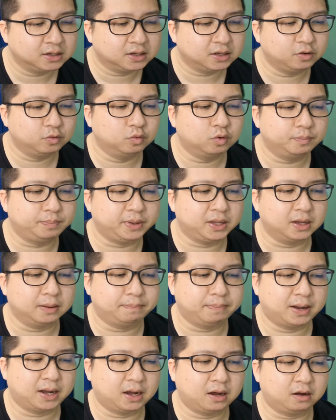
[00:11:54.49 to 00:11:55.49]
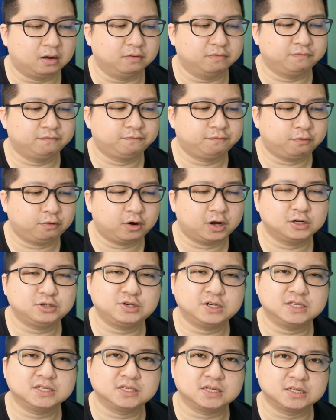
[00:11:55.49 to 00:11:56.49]
it will be about
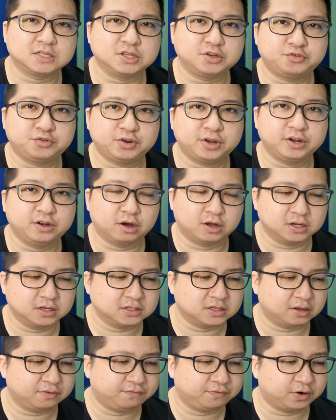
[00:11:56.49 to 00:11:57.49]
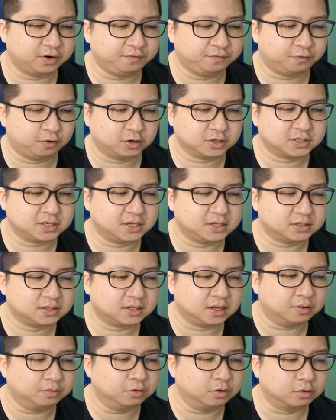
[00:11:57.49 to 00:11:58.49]
$463.44
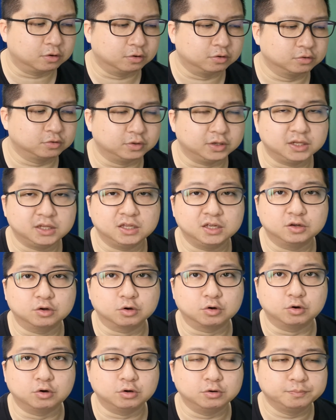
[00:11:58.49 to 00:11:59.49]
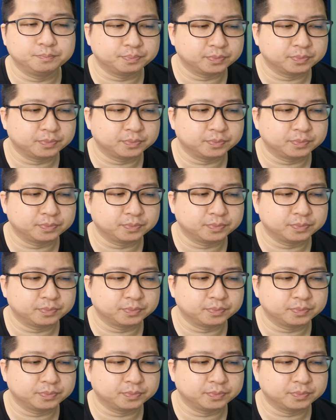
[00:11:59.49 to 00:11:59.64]
that will go to Indiegogo.